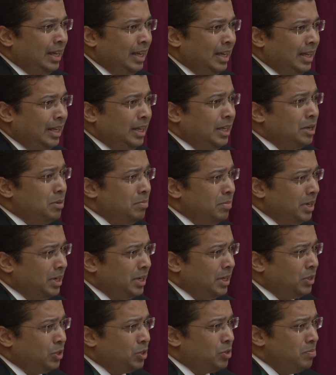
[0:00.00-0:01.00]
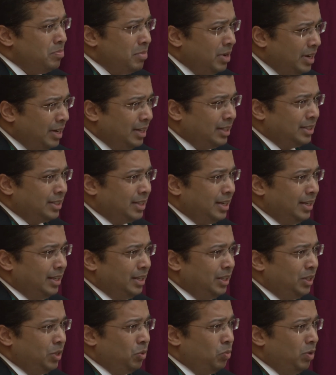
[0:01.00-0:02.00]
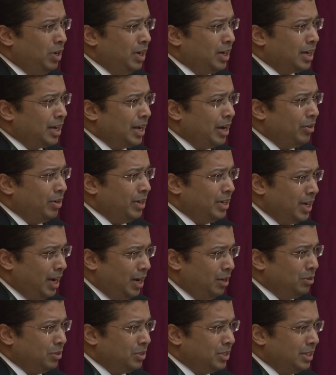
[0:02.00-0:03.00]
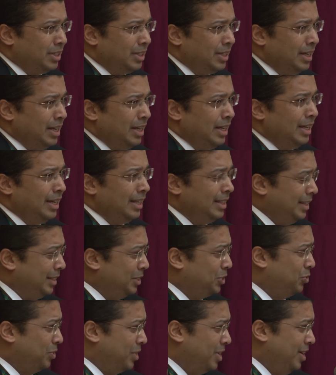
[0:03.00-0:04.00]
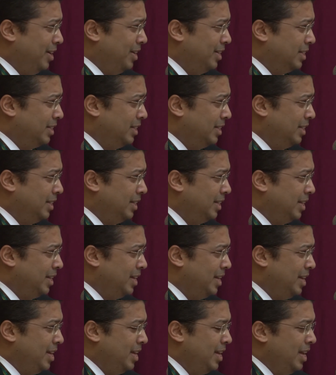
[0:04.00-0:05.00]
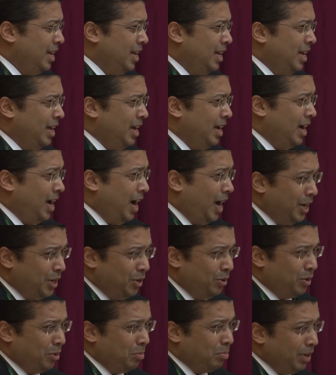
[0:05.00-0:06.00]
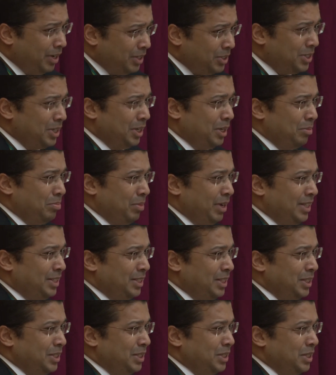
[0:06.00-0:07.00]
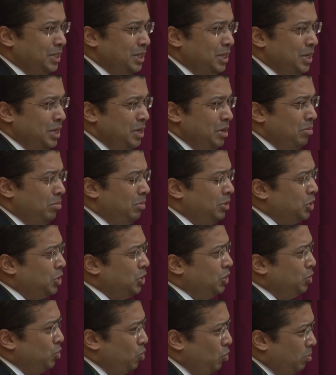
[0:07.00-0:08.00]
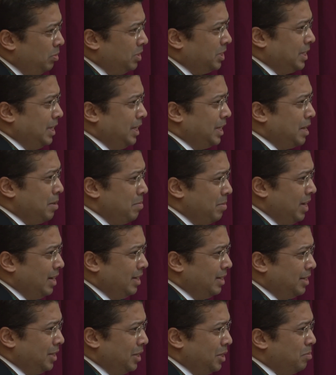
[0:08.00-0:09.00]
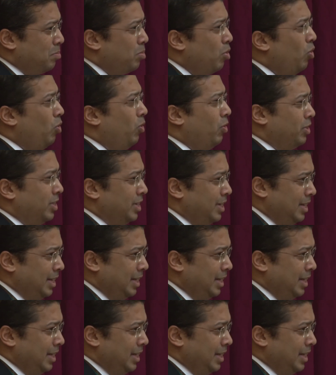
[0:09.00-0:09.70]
he commended tremendously the work carried out in this regard. I, on a personal basis, must enormously commend and applaud